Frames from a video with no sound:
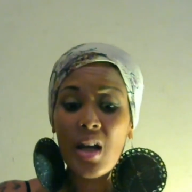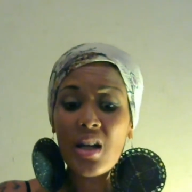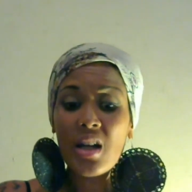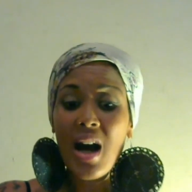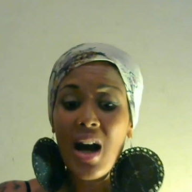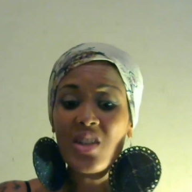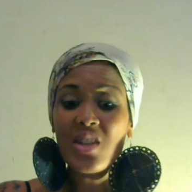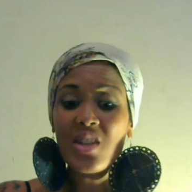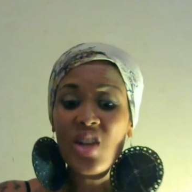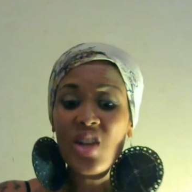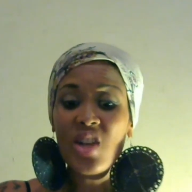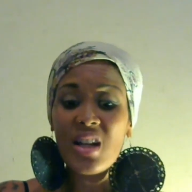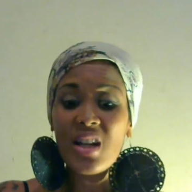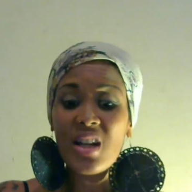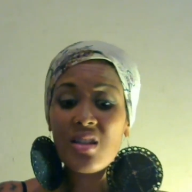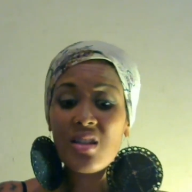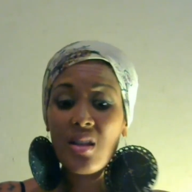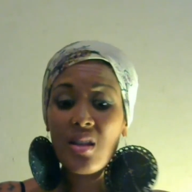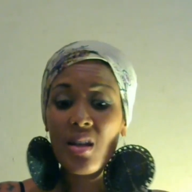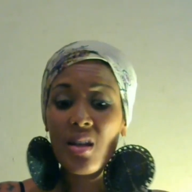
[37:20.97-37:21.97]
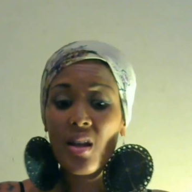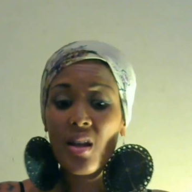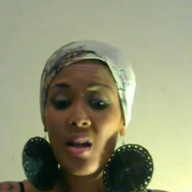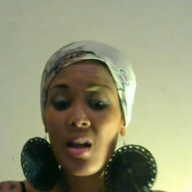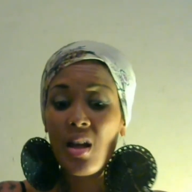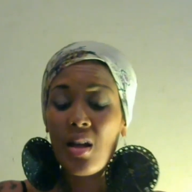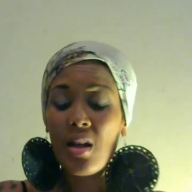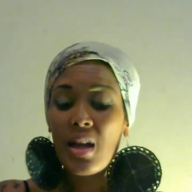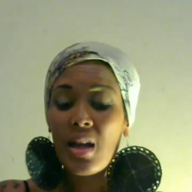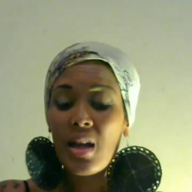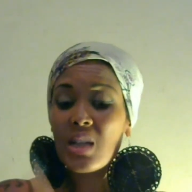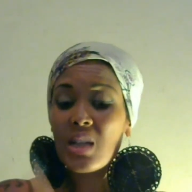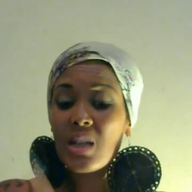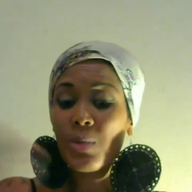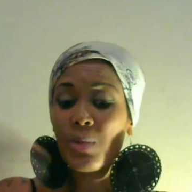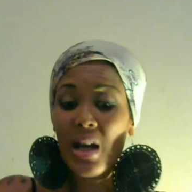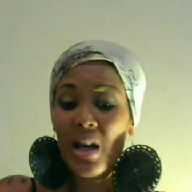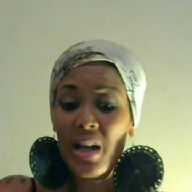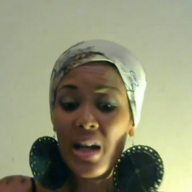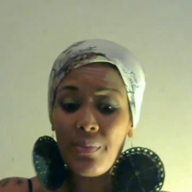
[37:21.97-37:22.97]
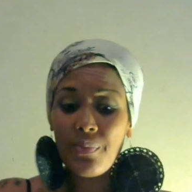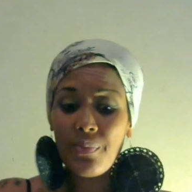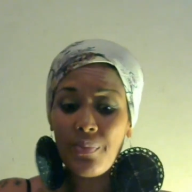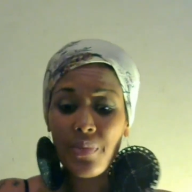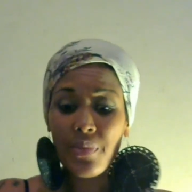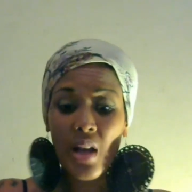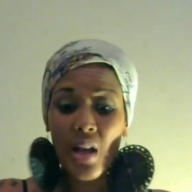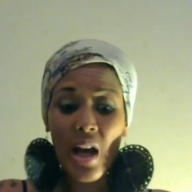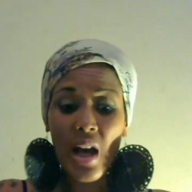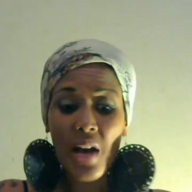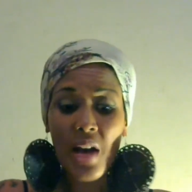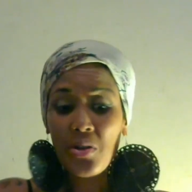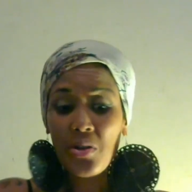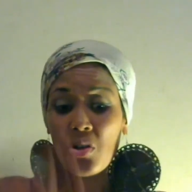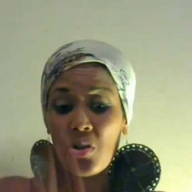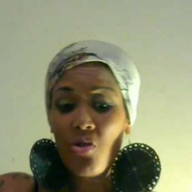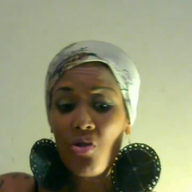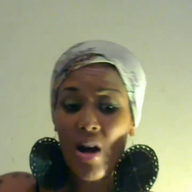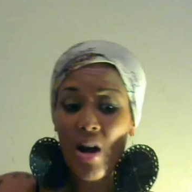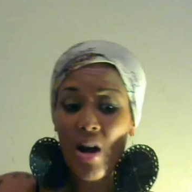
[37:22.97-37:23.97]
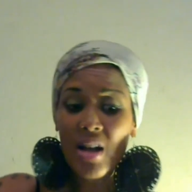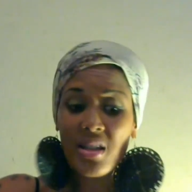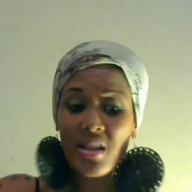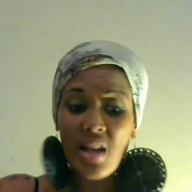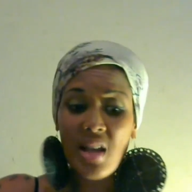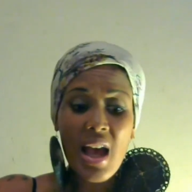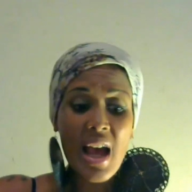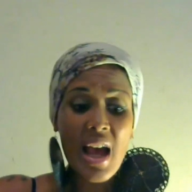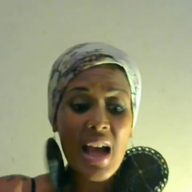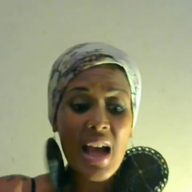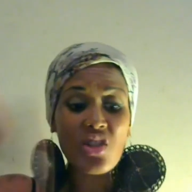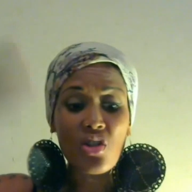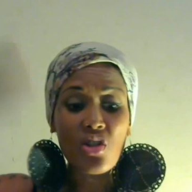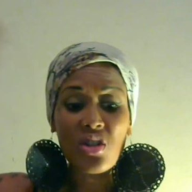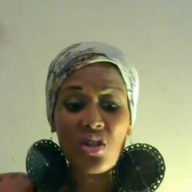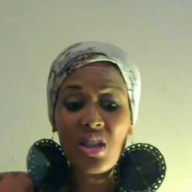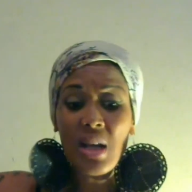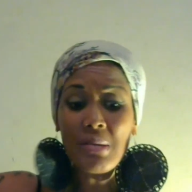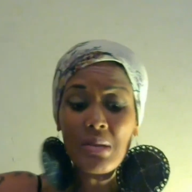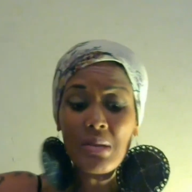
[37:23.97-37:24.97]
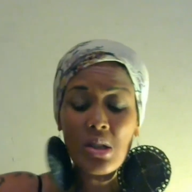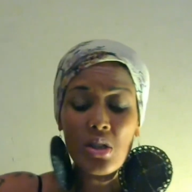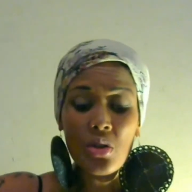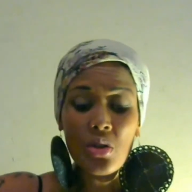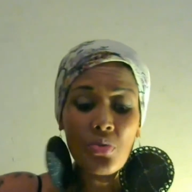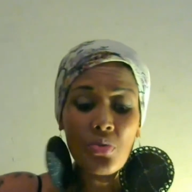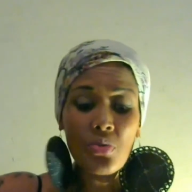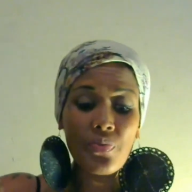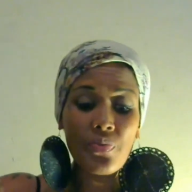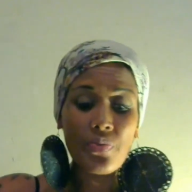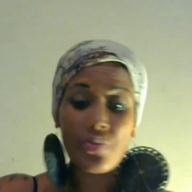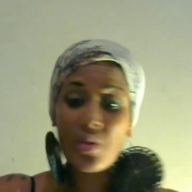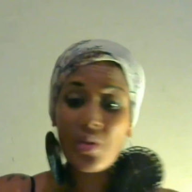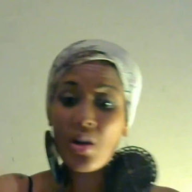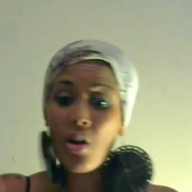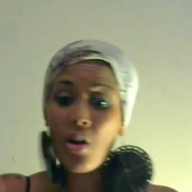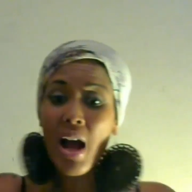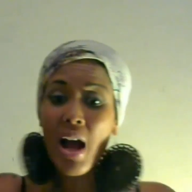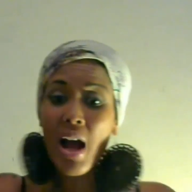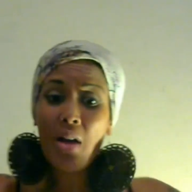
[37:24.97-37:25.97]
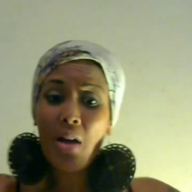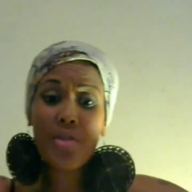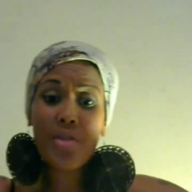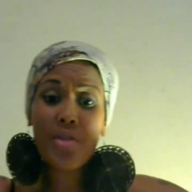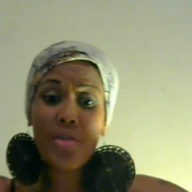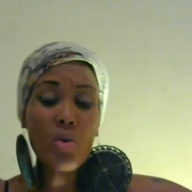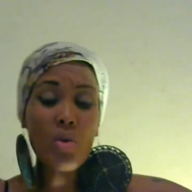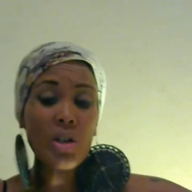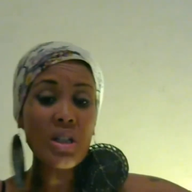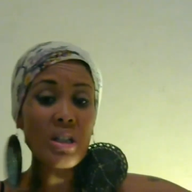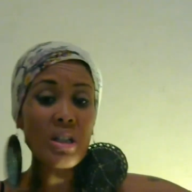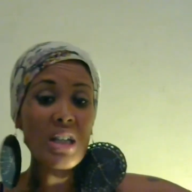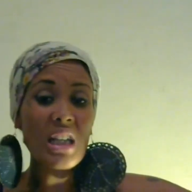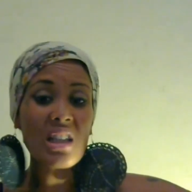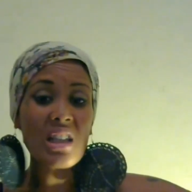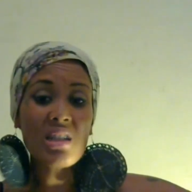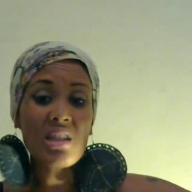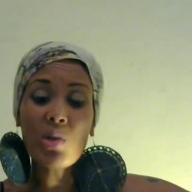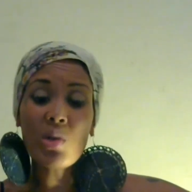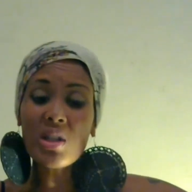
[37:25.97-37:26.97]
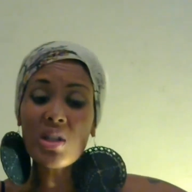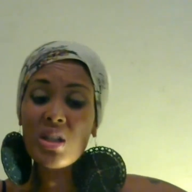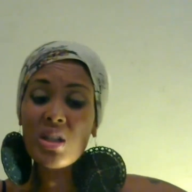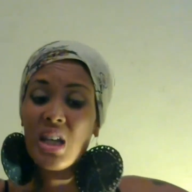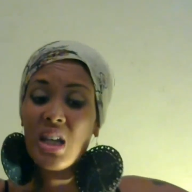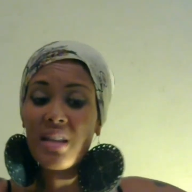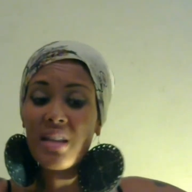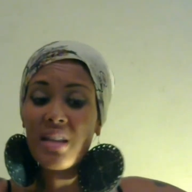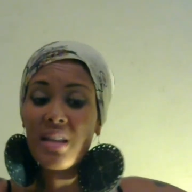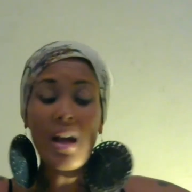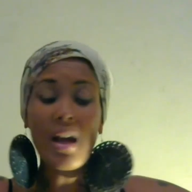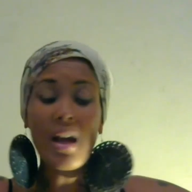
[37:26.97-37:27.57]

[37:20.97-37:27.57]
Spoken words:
God shed his blood on the cross as your substitute, or however you want to say this. Once again,